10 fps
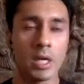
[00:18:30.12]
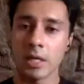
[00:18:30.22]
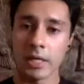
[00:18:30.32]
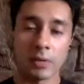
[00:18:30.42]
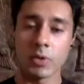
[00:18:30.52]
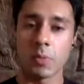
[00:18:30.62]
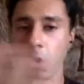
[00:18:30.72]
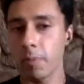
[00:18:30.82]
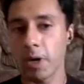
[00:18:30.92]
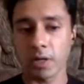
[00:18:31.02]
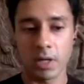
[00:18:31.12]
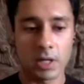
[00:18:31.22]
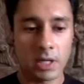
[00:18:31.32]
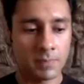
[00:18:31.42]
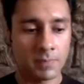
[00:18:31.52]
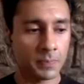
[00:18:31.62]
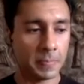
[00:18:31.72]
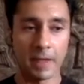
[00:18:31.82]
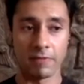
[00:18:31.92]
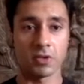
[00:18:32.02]
Like we spoke about earlier,
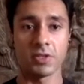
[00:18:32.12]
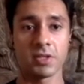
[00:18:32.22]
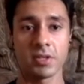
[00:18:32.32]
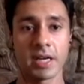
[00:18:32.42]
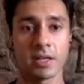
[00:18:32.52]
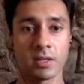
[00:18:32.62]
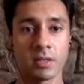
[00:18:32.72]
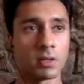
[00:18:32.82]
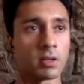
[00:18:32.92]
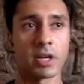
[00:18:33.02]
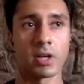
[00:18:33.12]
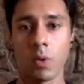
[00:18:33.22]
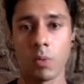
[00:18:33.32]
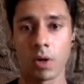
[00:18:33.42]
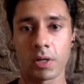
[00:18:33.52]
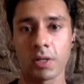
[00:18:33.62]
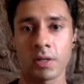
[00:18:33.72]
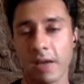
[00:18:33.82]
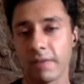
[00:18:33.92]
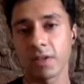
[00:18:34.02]
if you're just trying to drink more water,
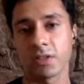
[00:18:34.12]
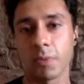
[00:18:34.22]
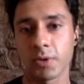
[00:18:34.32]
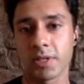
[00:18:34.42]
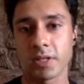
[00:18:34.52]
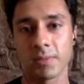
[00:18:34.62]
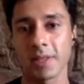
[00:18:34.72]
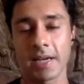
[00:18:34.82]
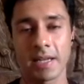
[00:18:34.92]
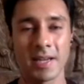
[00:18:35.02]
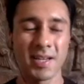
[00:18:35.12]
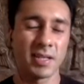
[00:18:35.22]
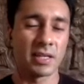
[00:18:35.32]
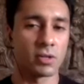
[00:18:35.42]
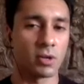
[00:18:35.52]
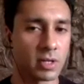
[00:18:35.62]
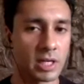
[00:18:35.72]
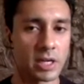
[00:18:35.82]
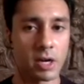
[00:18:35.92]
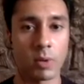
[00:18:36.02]
having a support system in that case is not
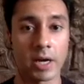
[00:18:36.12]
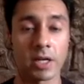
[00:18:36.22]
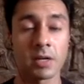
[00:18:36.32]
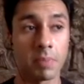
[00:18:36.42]
really required.